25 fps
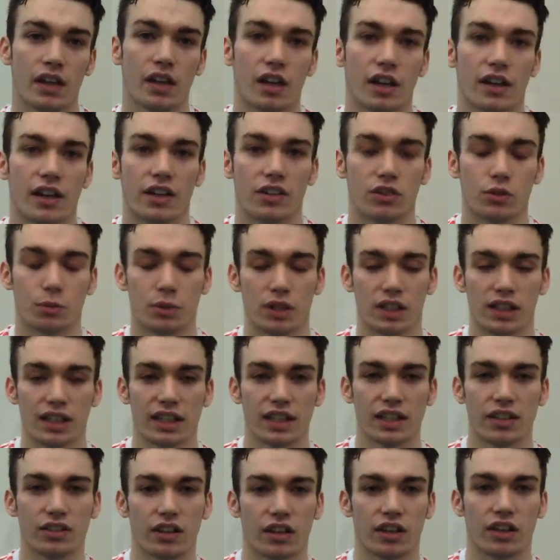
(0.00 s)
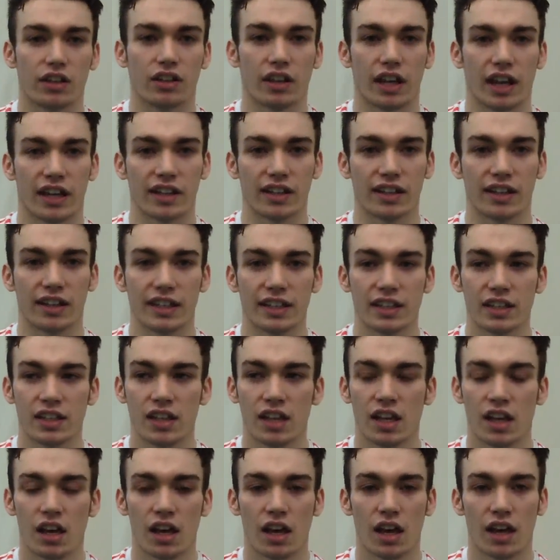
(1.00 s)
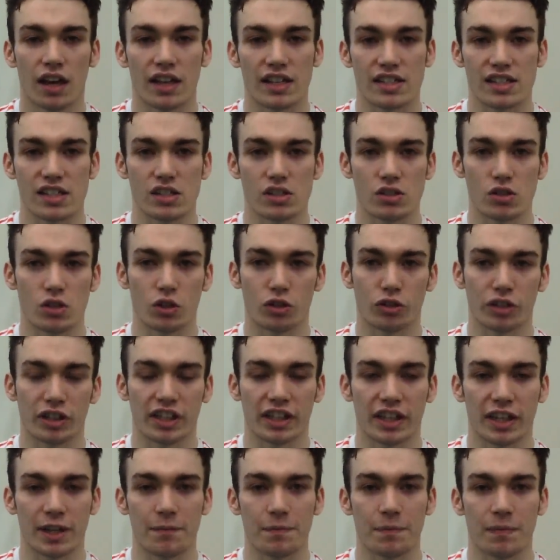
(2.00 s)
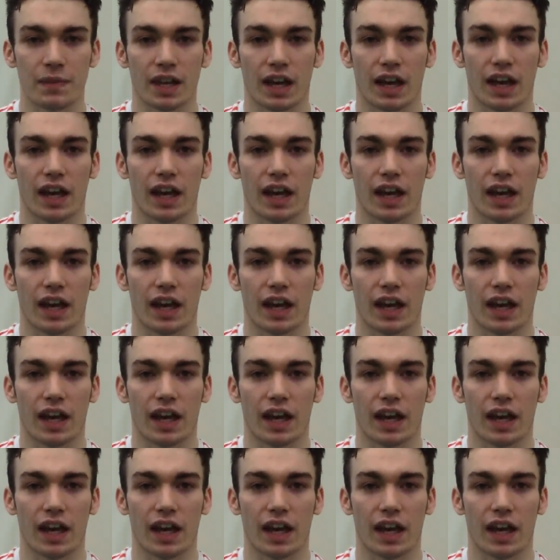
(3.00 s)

Uh, that's at Leeds at Headingley. That's indoor cricket.